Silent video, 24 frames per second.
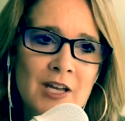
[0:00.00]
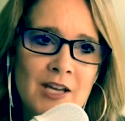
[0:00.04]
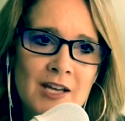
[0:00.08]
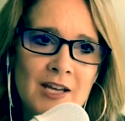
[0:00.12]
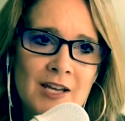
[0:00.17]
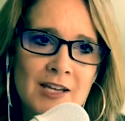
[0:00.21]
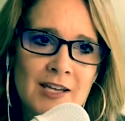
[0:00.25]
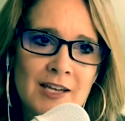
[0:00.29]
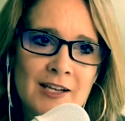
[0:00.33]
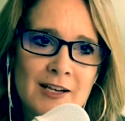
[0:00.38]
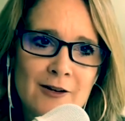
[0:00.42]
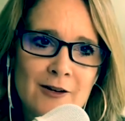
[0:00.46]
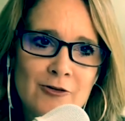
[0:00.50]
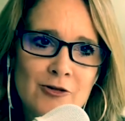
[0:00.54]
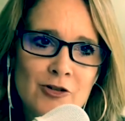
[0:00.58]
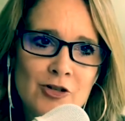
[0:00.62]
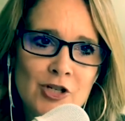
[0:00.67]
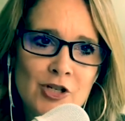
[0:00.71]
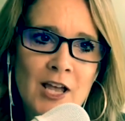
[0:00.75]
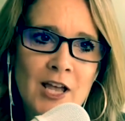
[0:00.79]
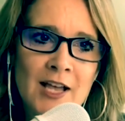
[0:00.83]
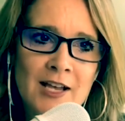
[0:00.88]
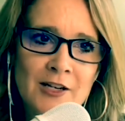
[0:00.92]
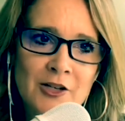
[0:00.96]
you know,
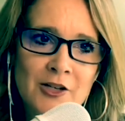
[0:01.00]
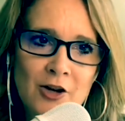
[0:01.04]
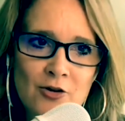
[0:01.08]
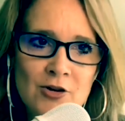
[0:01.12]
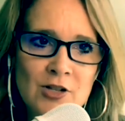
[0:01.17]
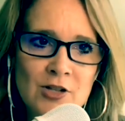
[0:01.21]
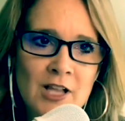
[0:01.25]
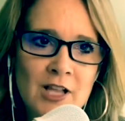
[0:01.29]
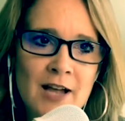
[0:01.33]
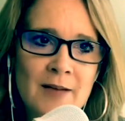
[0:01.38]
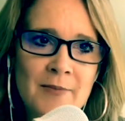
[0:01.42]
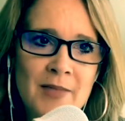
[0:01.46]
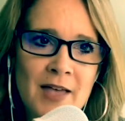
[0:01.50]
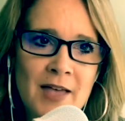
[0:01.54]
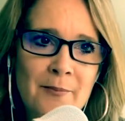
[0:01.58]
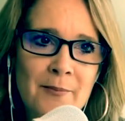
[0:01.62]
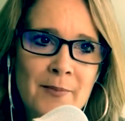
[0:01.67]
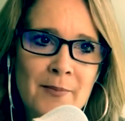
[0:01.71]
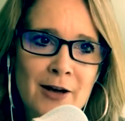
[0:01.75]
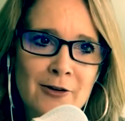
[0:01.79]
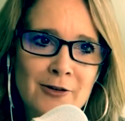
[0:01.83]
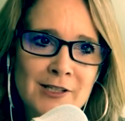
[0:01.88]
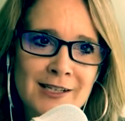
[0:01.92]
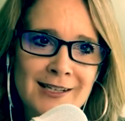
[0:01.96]
Jen, go climb that
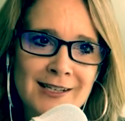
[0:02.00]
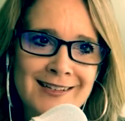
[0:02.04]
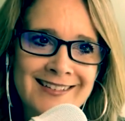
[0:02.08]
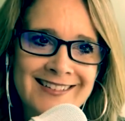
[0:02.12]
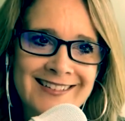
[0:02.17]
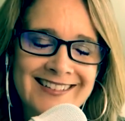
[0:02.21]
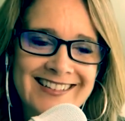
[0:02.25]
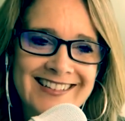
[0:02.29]
mountain.